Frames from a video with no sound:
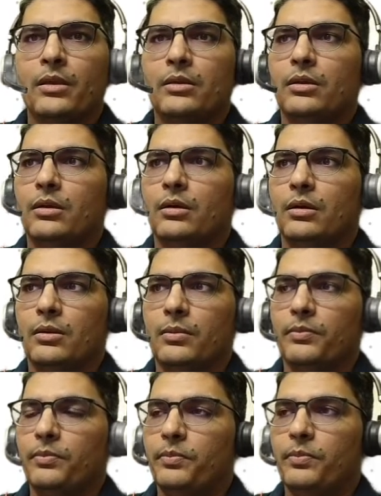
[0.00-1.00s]
The
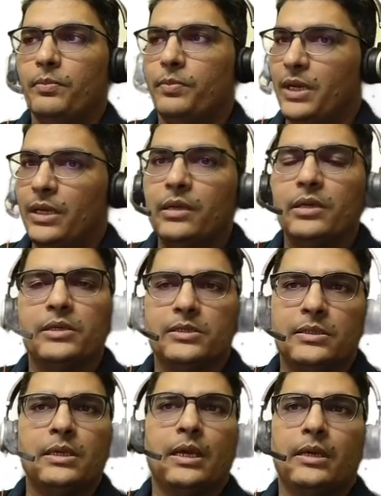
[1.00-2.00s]

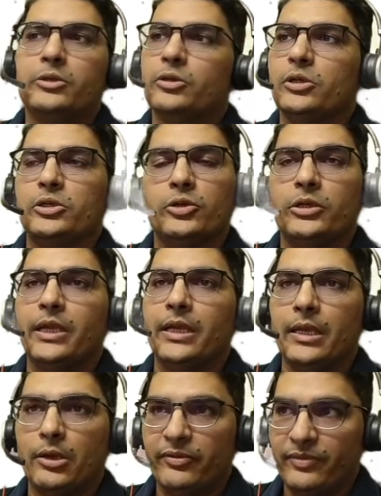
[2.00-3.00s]
printers actually should take
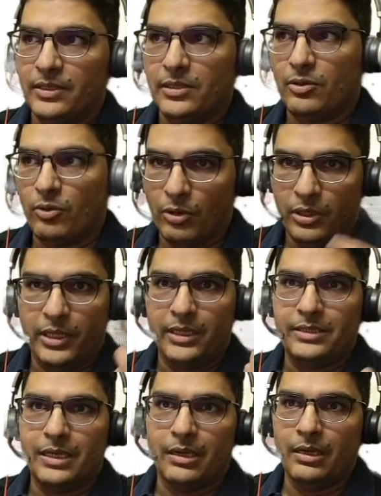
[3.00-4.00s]
care of this. The quality
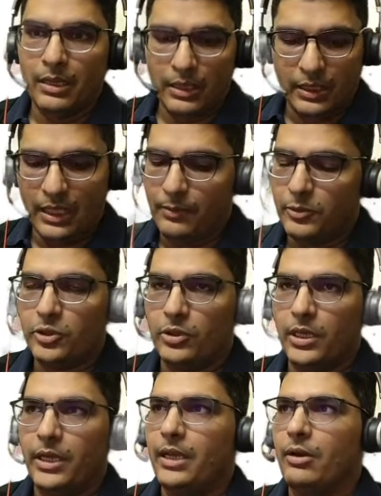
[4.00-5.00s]
check team should
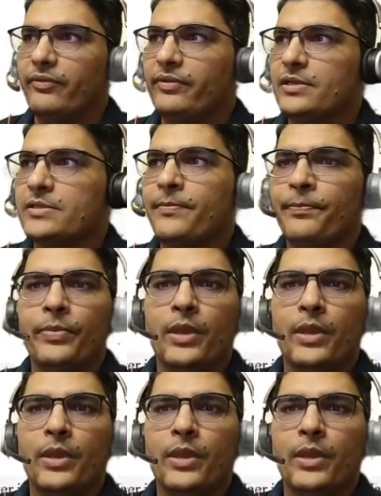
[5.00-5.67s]
take care of this.